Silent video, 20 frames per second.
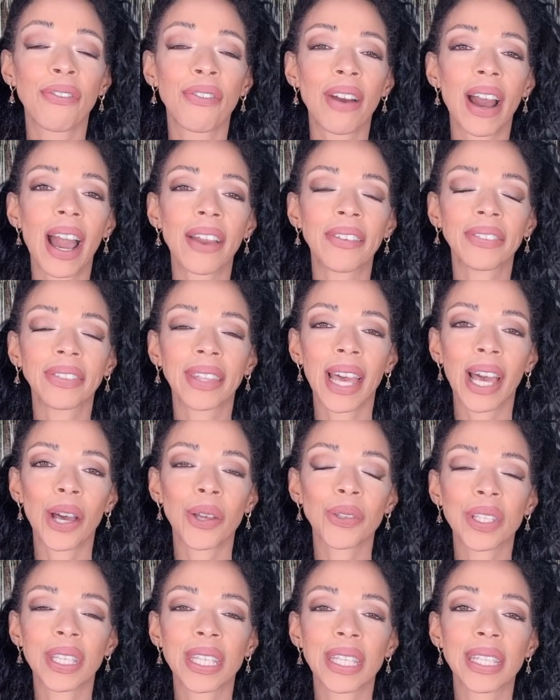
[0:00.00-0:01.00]

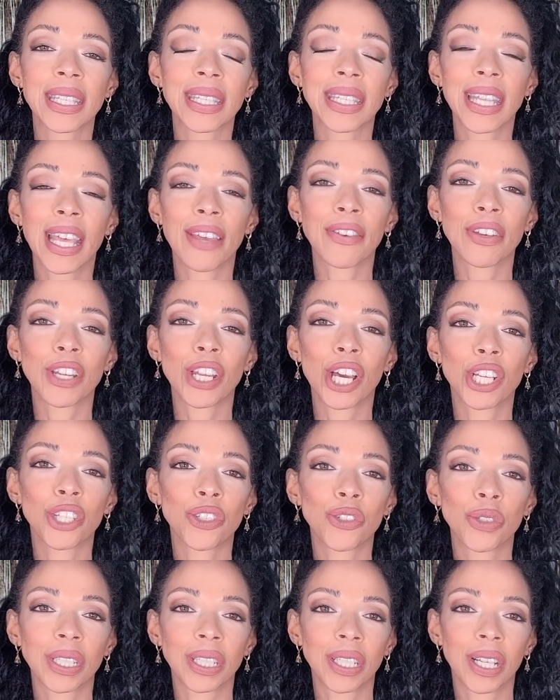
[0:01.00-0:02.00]

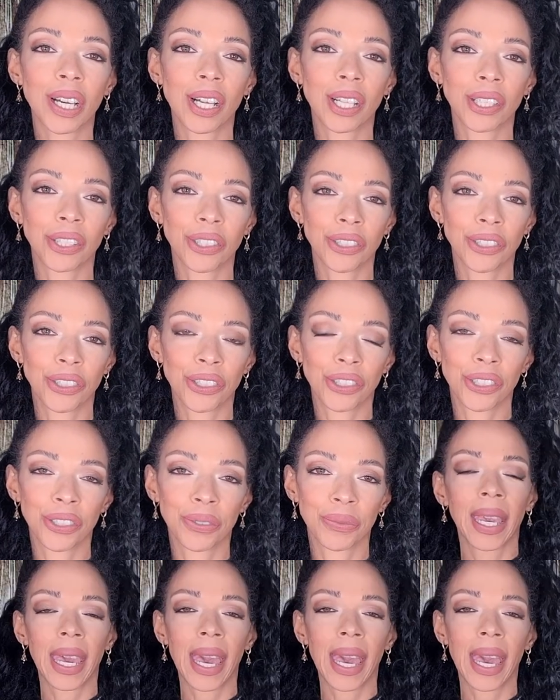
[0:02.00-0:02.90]
$5,700.